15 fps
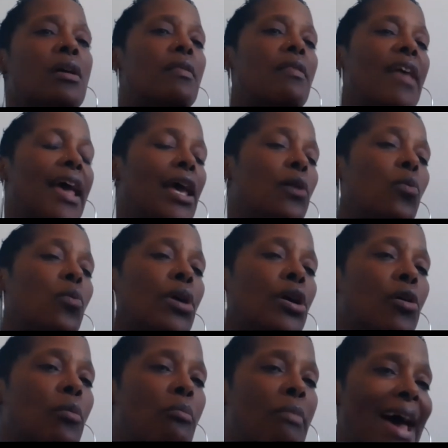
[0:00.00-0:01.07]
they
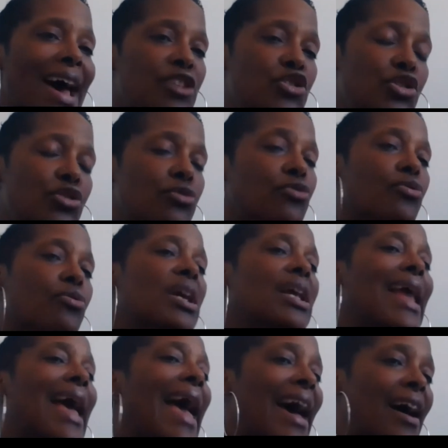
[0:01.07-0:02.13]
will match you
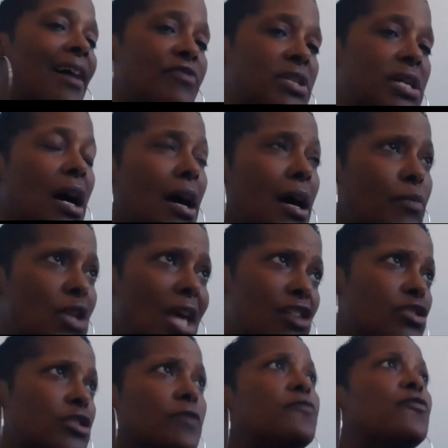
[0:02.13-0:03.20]
3.5 times,
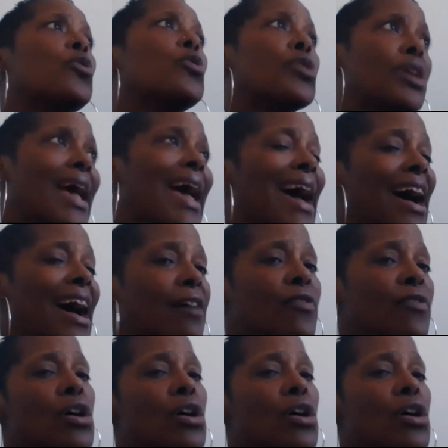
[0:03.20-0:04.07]
actually 4.5.